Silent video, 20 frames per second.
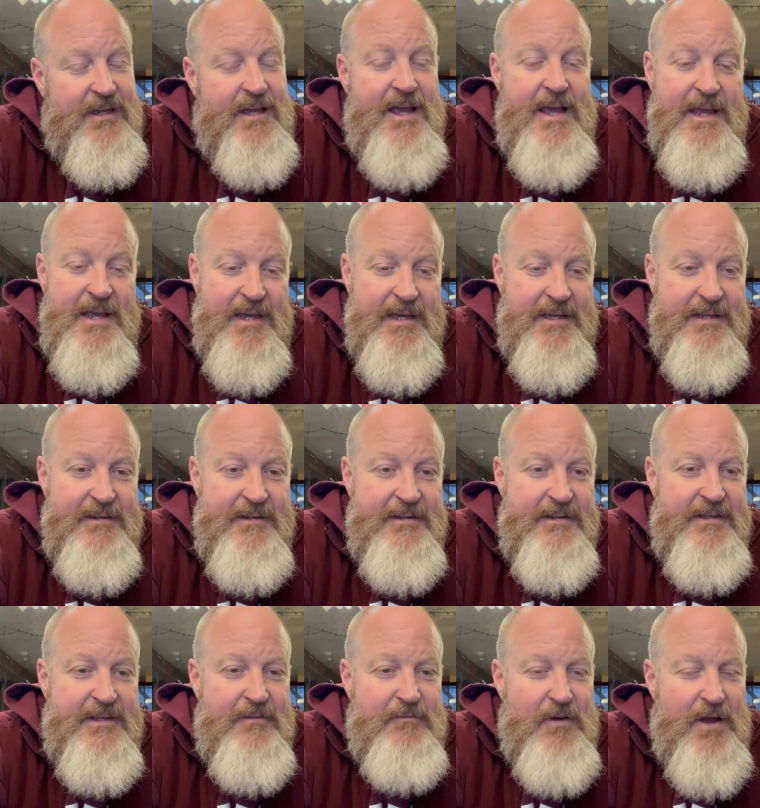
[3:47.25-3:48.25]
And
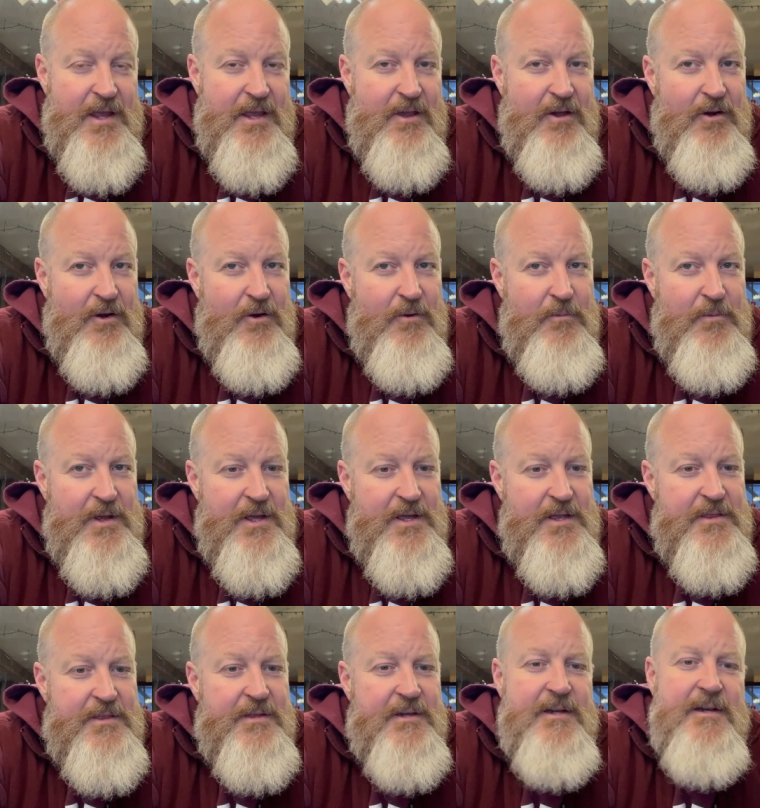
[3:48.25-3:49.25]
if I go
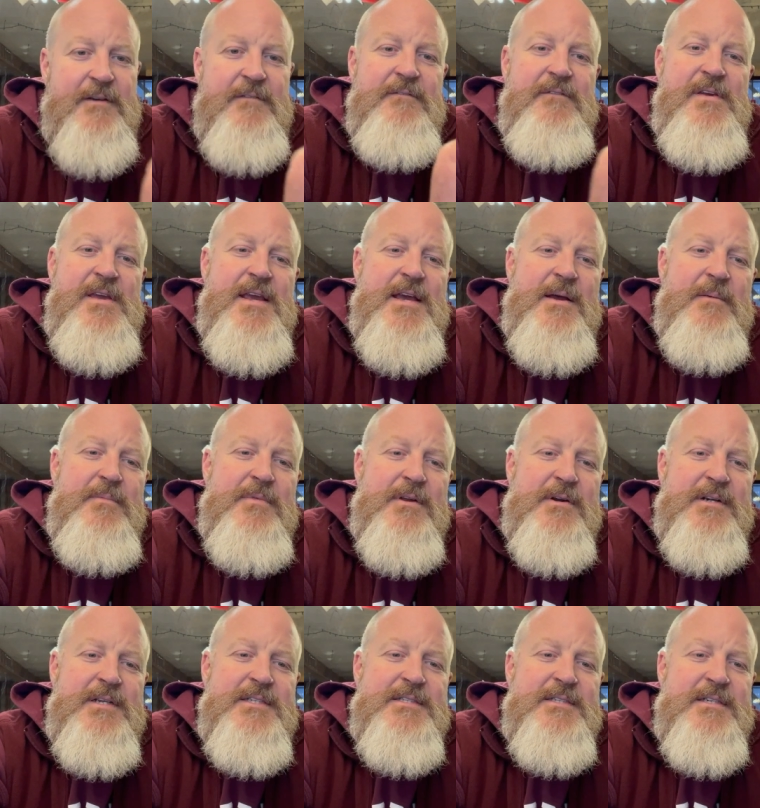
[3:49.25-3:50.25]
with a
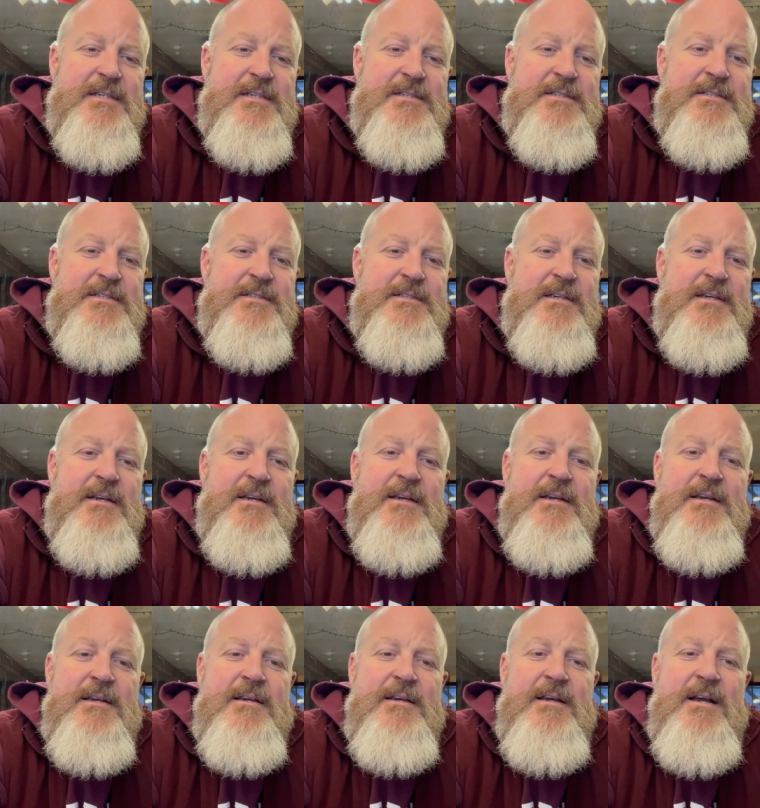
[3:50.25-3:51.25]
VM36
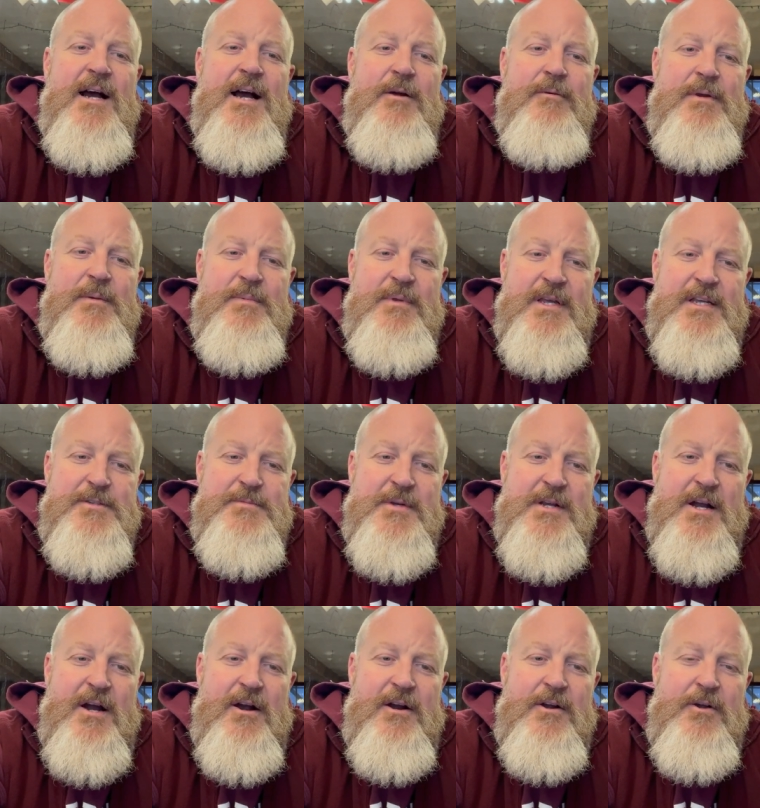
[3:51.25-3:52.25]

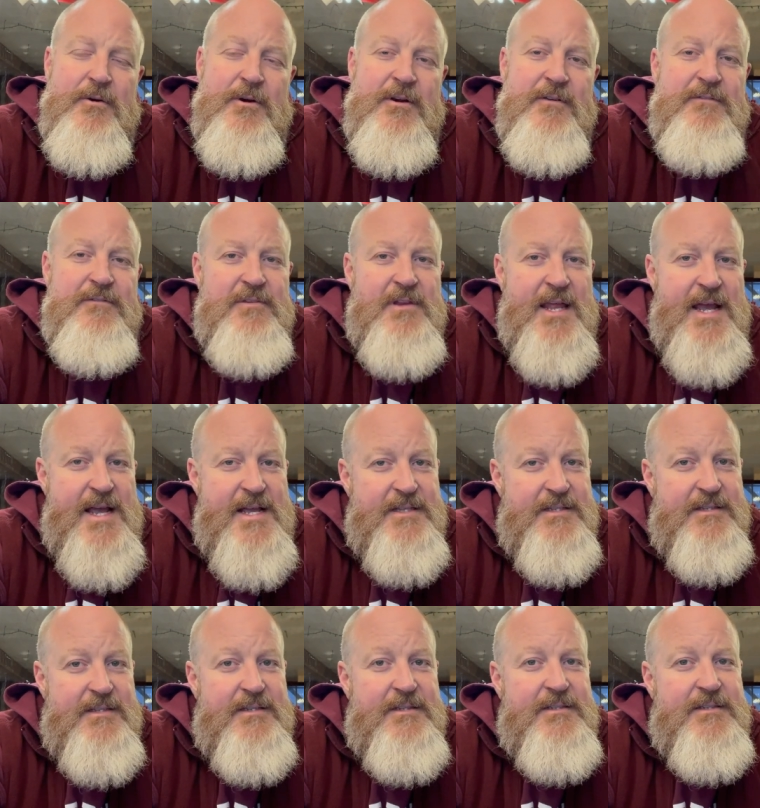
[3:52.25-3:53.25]
replacement carb or a
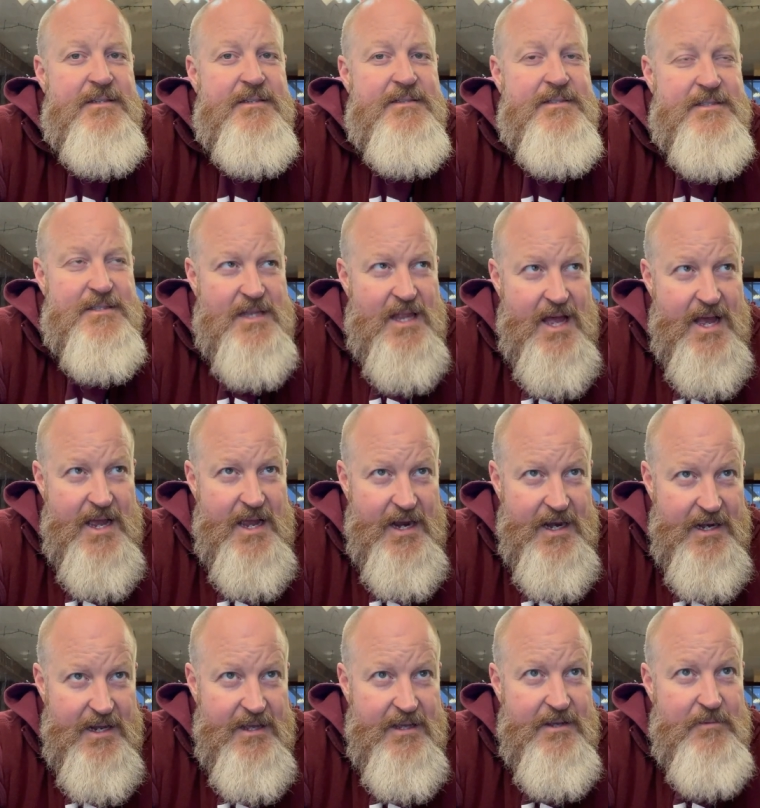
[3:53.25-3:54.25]
flat
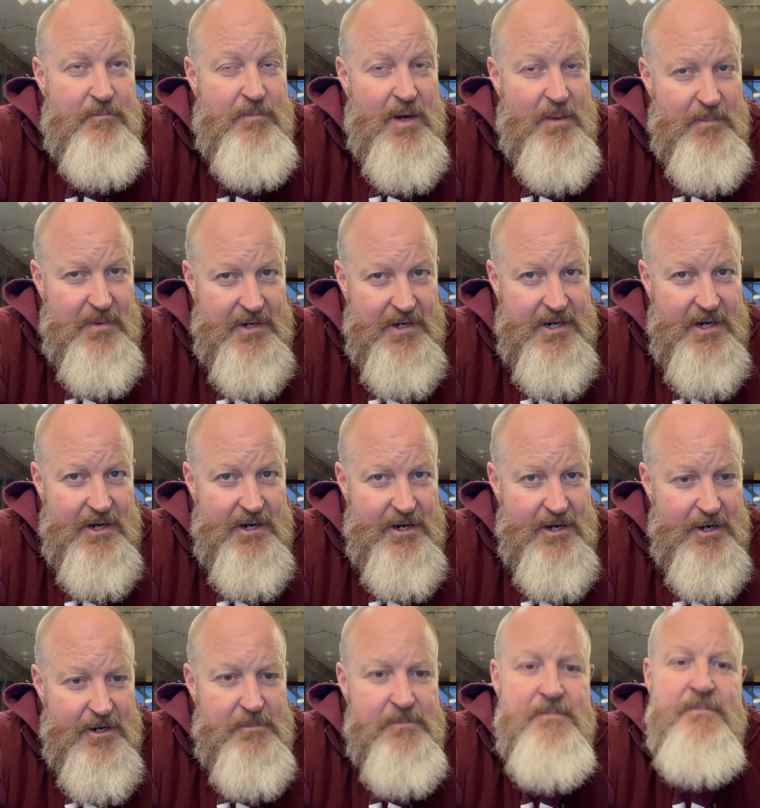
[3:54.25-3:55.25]
slide pumper
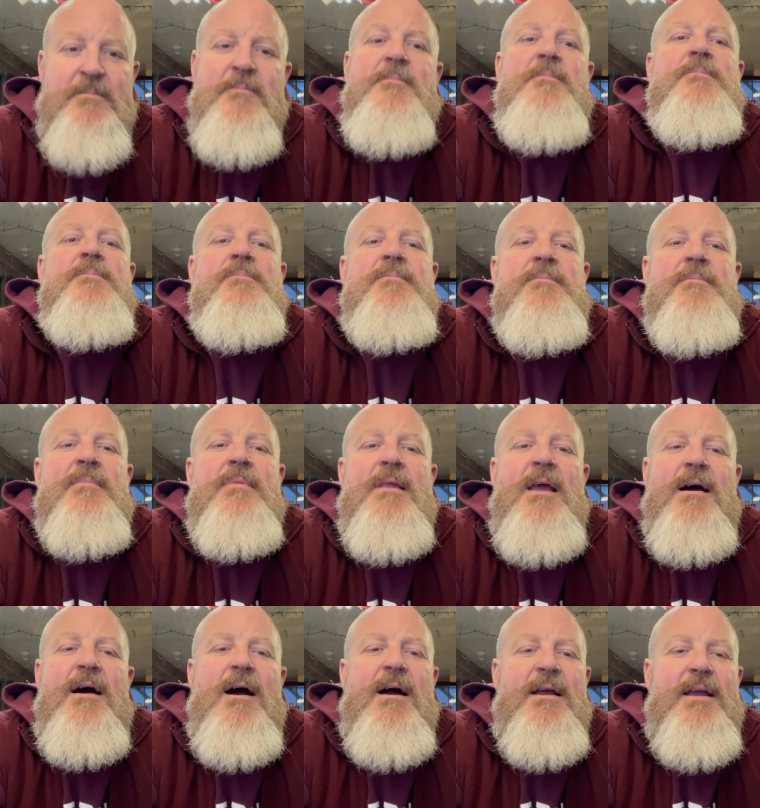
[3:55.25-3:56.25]
carb,
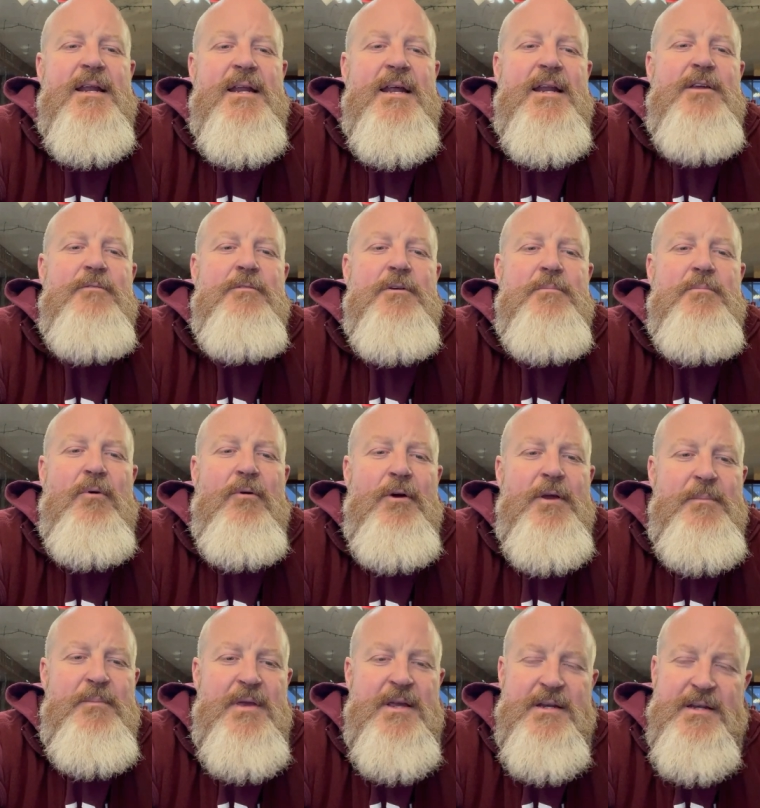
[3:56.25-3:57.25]
can anyone
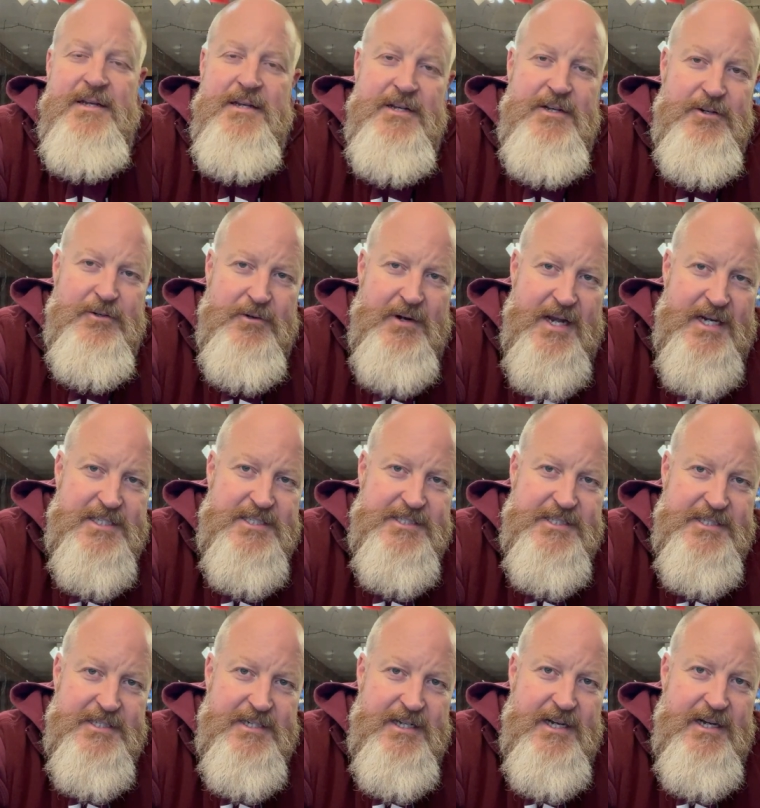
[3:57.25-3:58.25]
point me in any
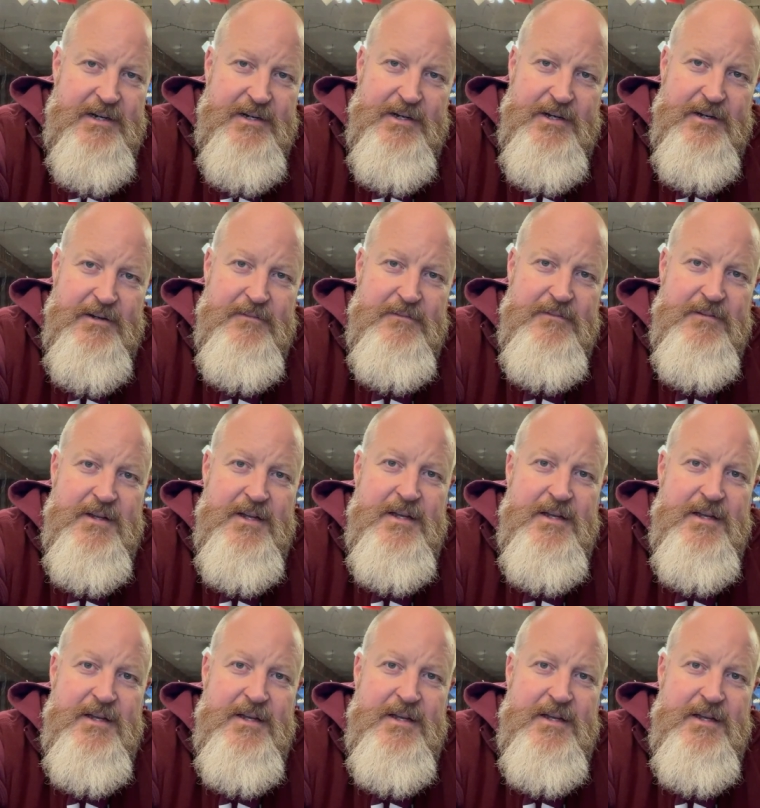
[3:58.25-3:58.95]
direction of